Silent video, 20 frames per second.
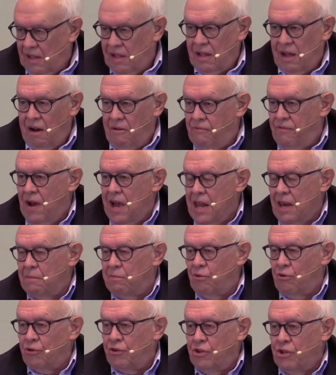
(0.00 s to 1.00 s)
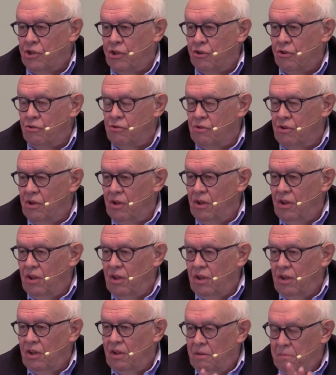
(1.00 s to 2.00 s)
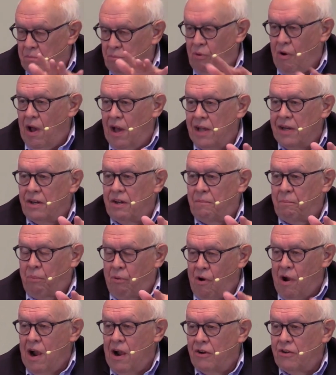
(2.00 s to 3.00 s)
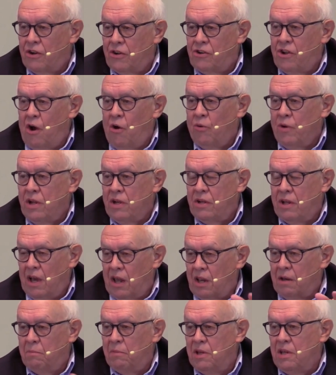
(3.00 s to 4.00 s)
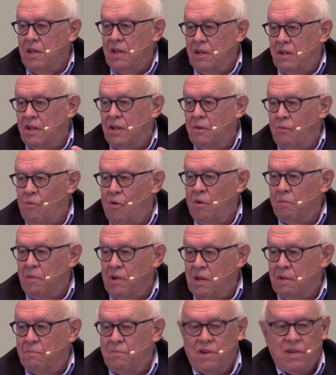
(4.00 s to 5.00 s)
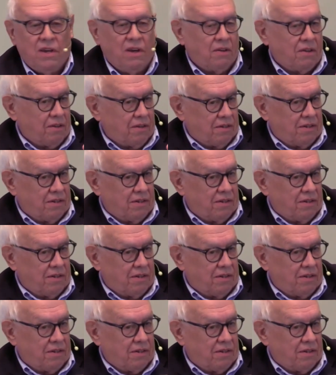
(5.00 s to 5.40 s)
available to you prior to Tony telling me he didn't want me to be a